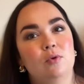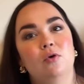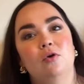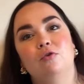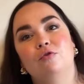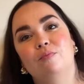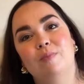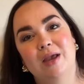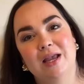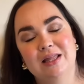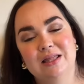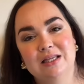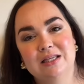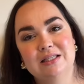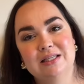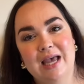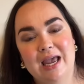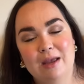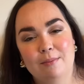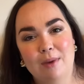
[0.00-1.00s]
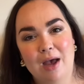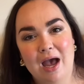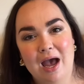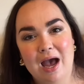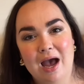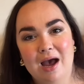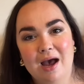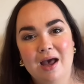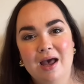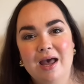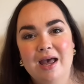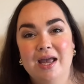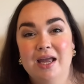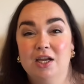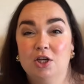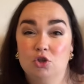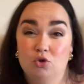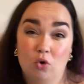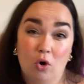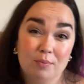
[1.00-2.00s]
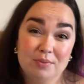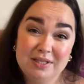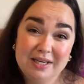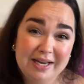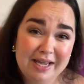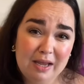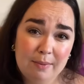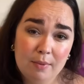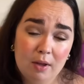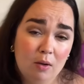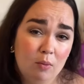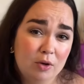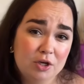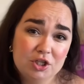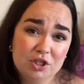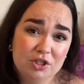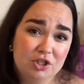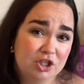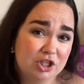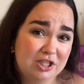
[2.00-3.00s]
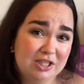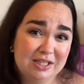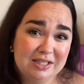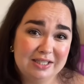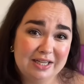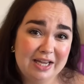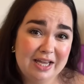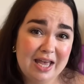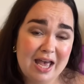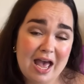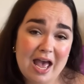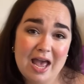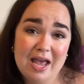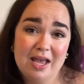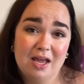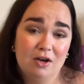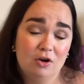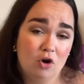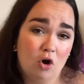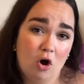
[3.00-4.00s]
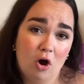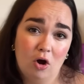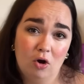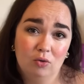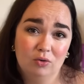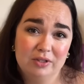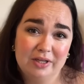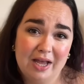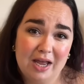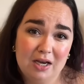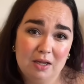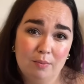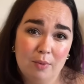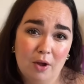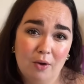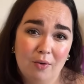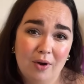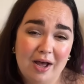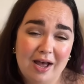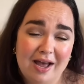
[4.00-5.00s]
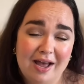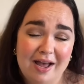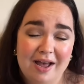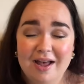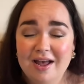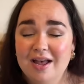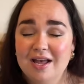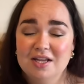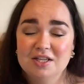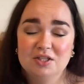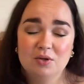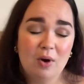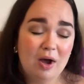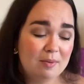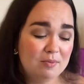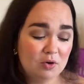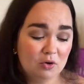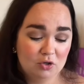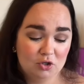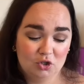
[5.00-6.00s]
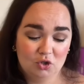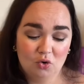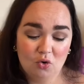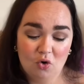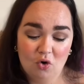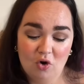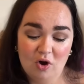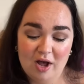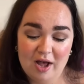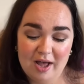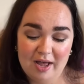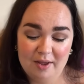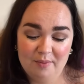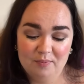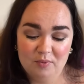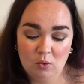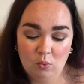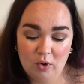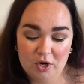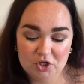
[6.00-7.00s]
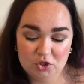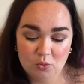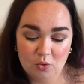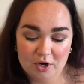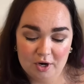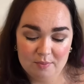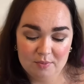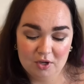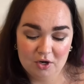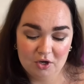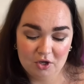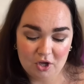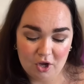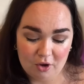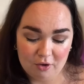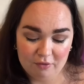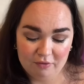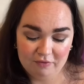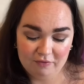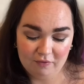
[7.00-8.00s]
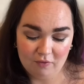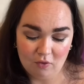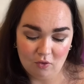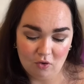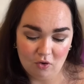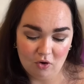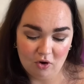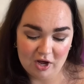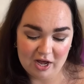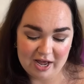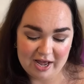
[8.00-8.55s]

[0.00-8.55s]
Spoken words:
who've made the same hat in Drops Lima, which is just a DK and not holding any mohair. So I'm not sure which one I'm going to go for.